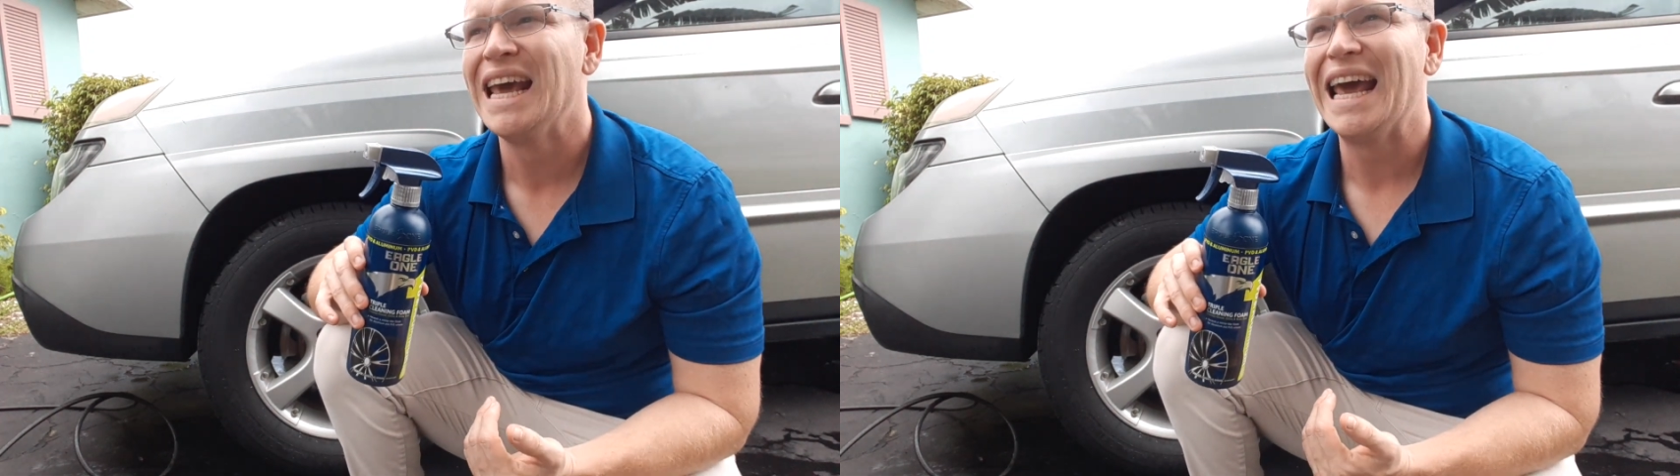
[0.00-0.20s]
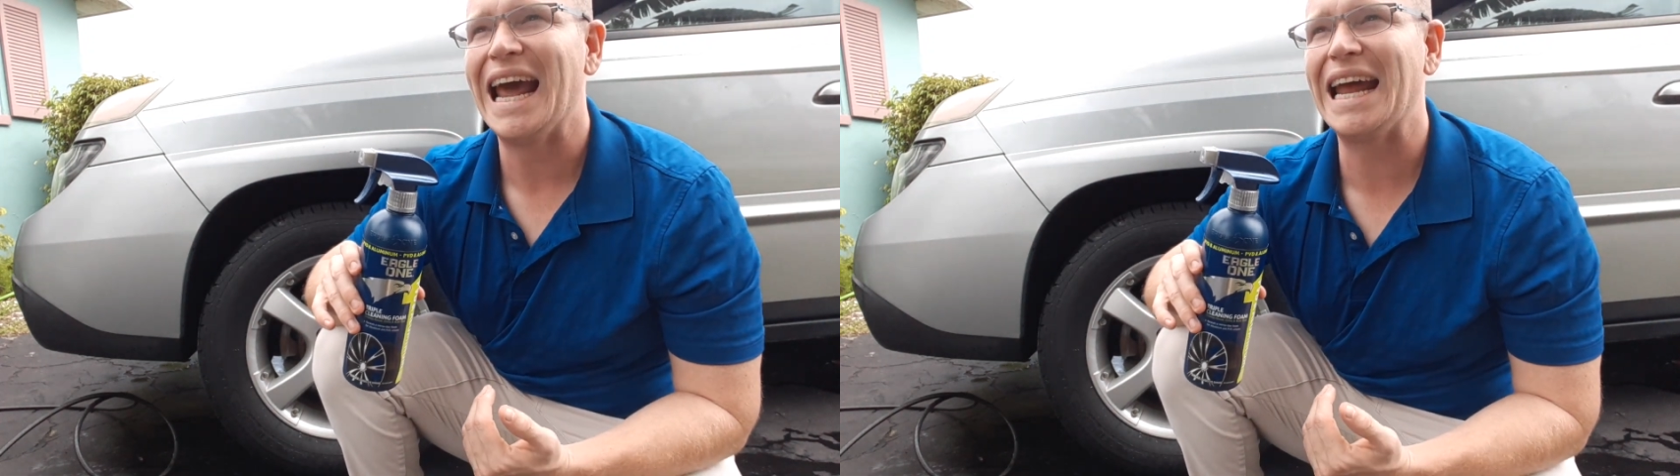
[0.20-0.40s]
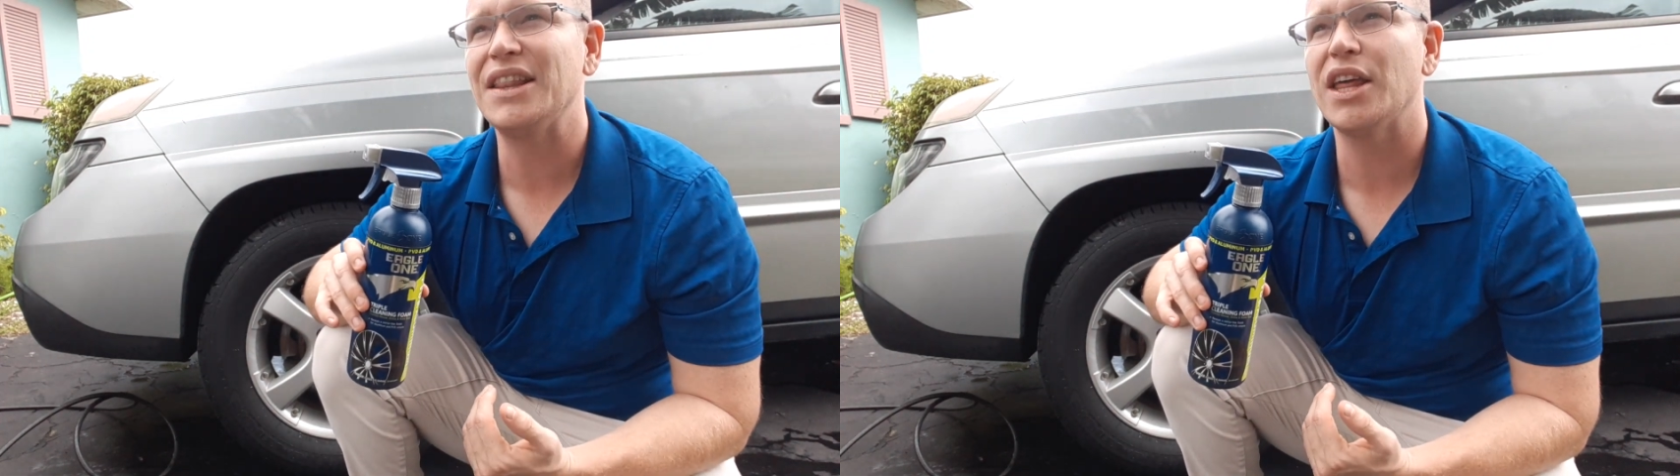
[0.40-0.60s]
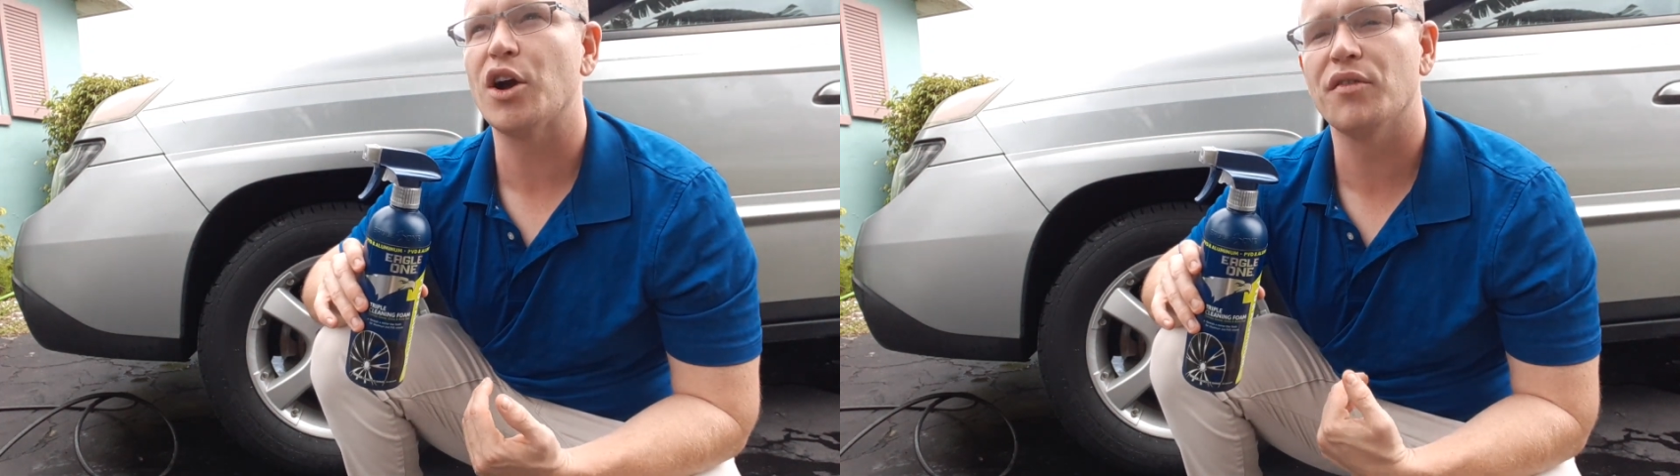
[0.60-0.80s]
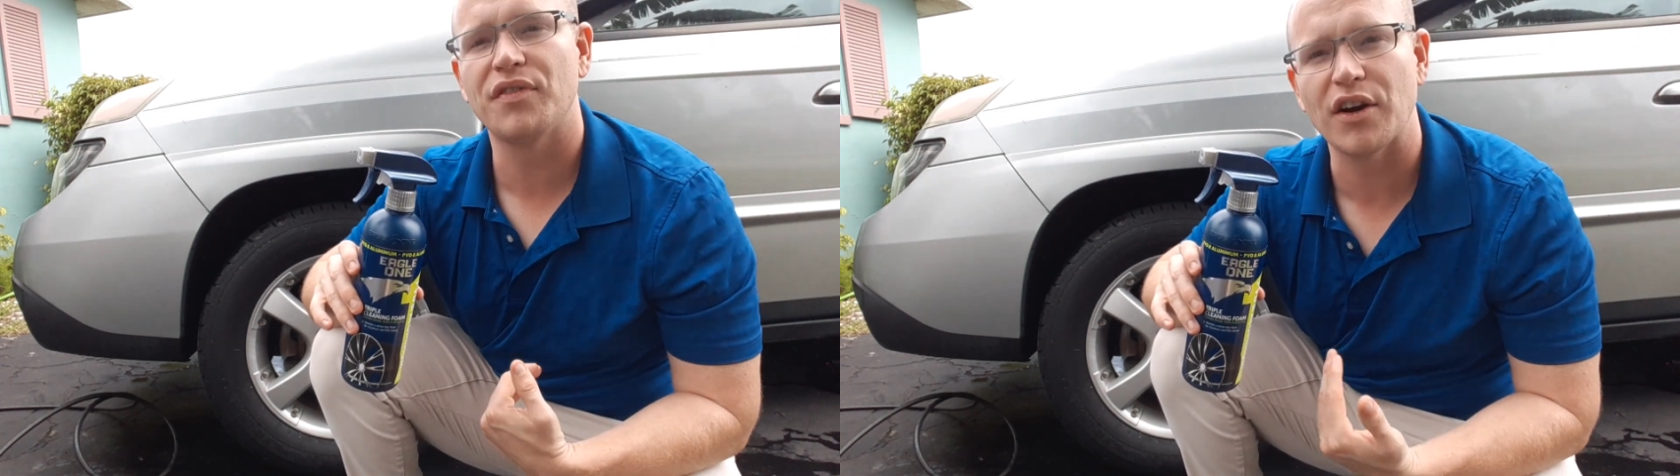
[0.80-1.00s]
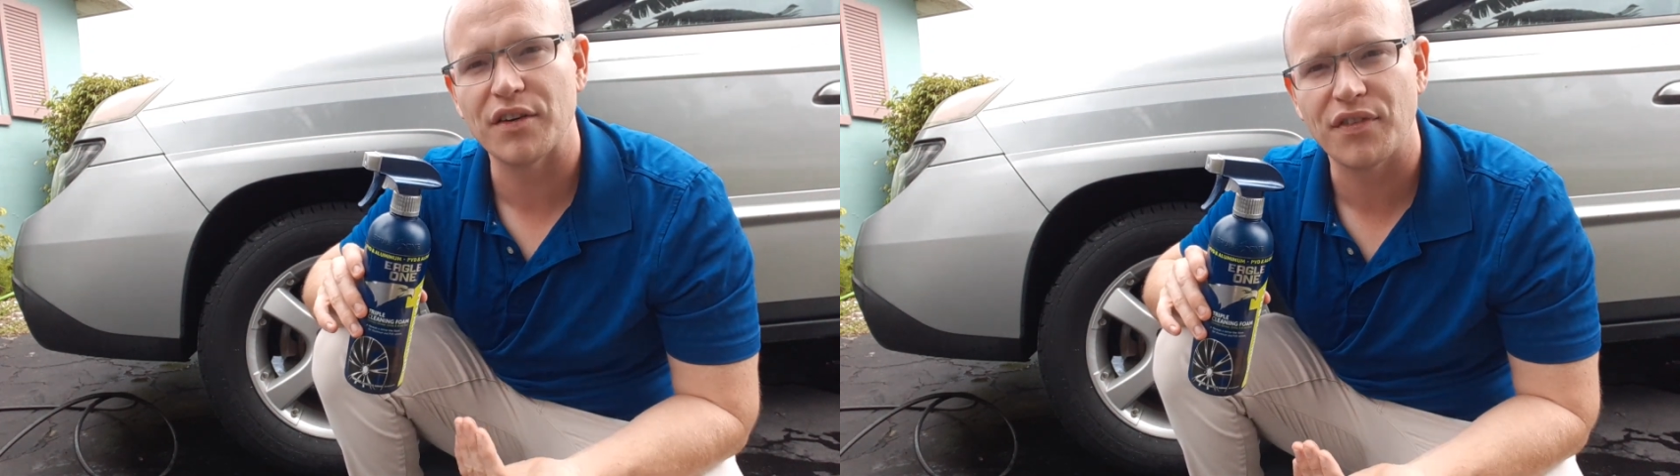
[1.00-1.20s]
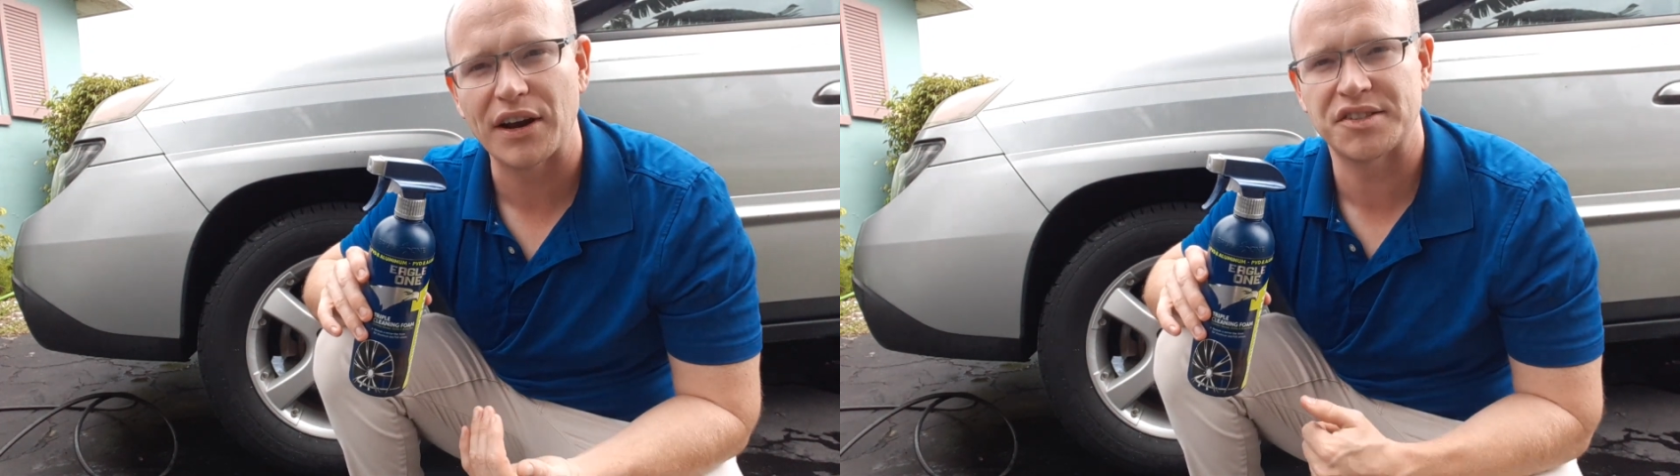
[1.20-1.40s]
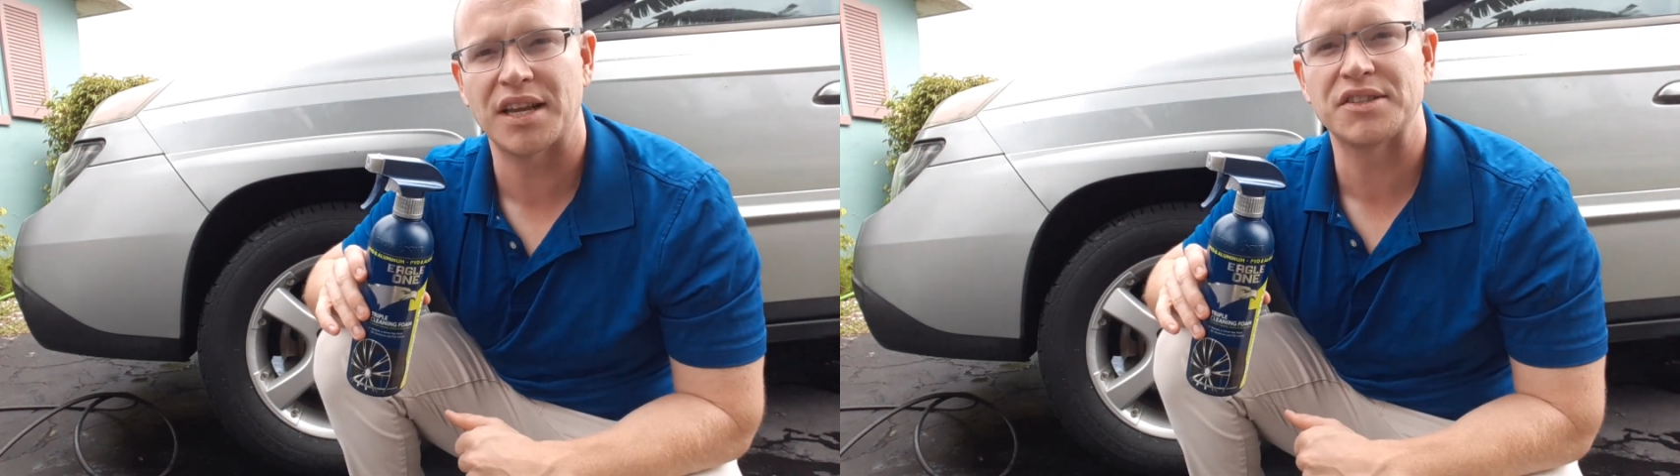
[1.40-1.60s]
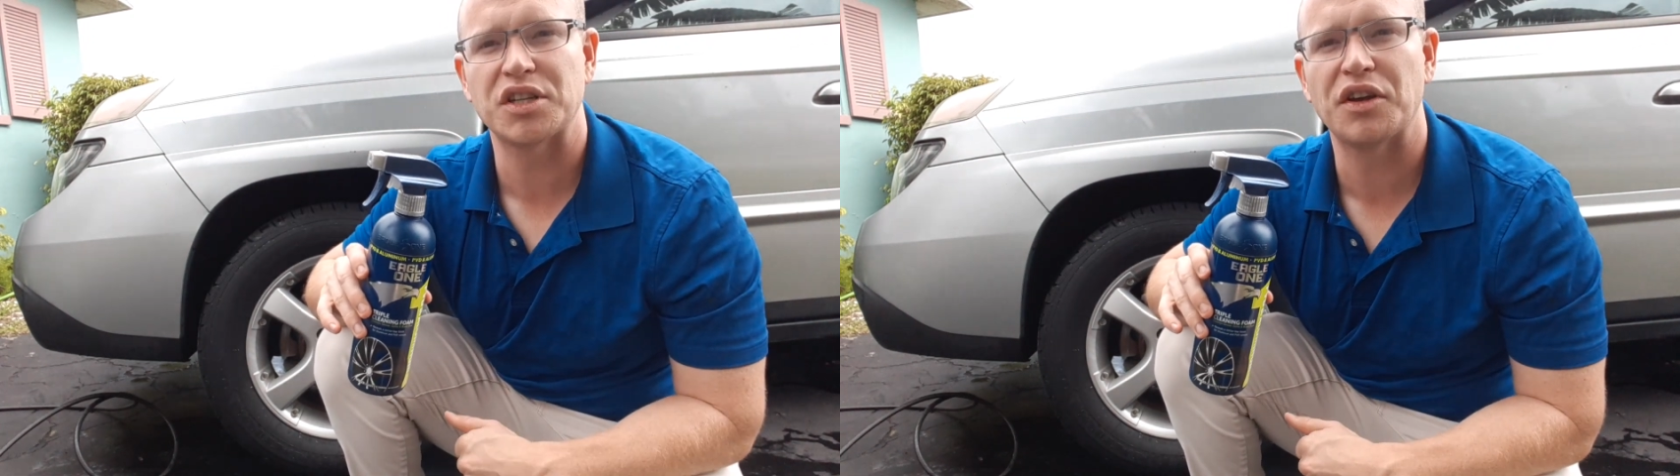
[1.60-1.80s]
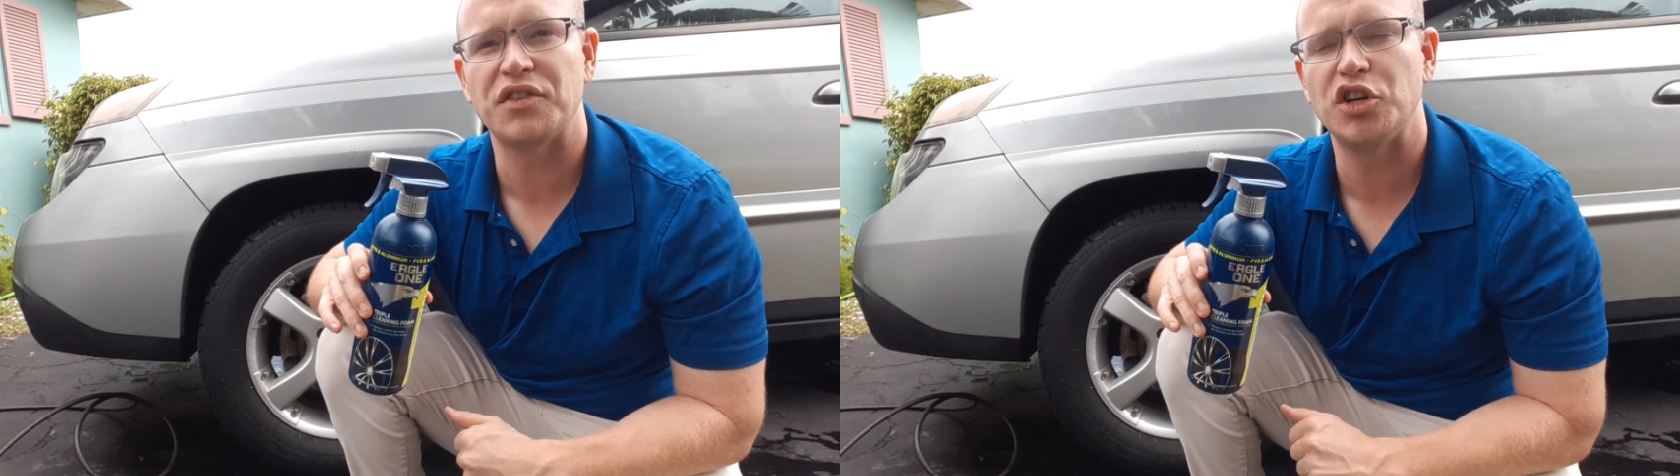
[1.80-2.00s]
and they are very, very sensitive,